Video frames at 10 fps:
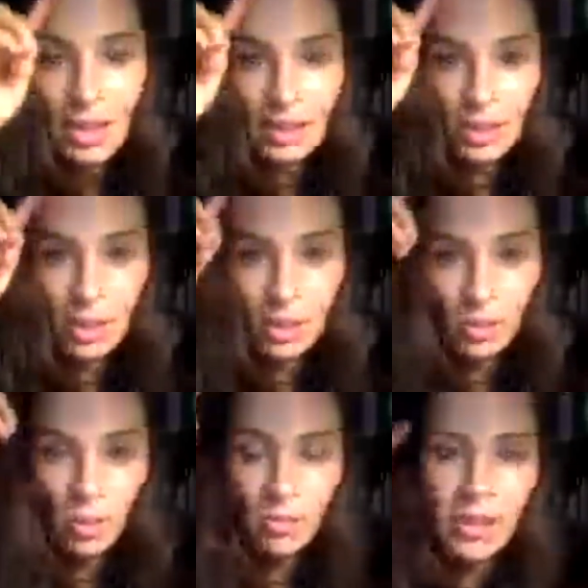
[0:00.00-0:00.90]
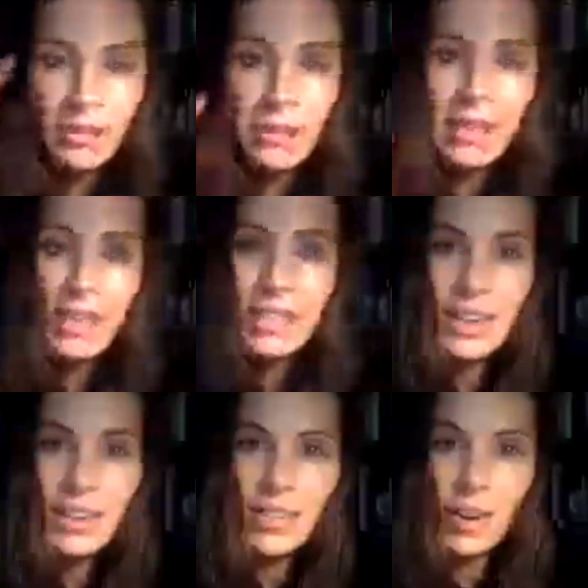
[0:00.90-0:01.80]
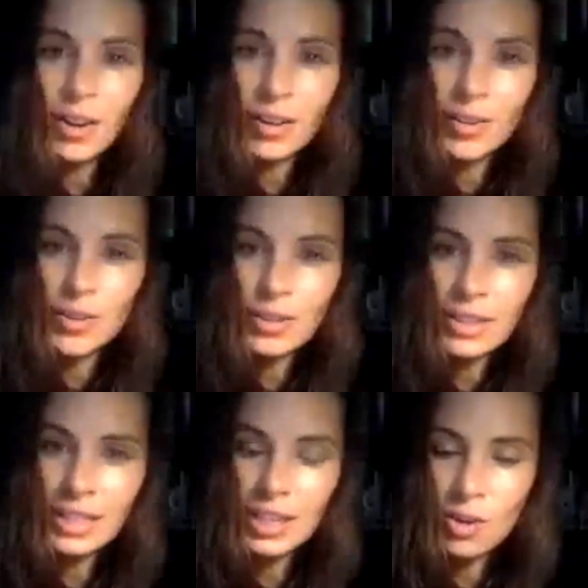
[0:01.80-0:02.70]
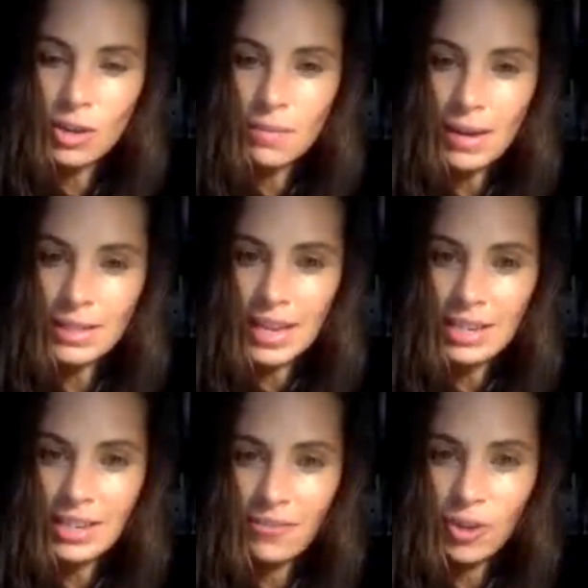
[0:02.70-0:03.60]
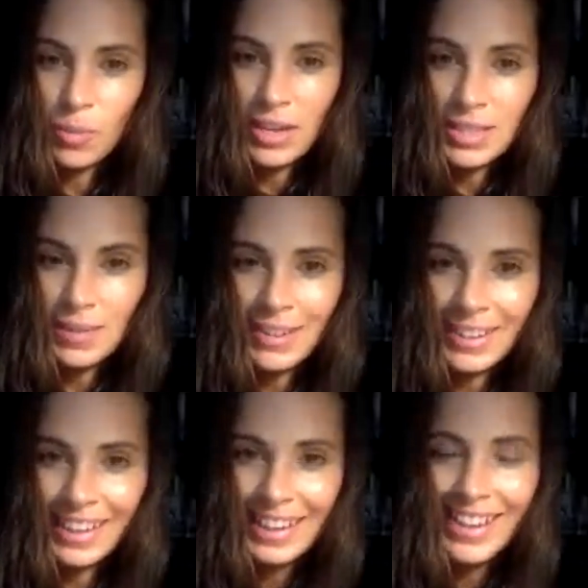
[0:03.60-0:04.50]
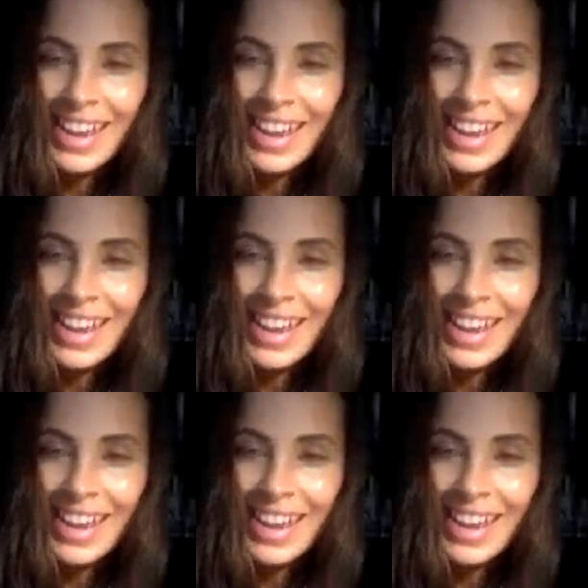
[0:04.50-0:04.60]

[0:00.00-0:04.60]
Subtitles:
into 3 minutes of our Kundalini yoga meditation for prosperity.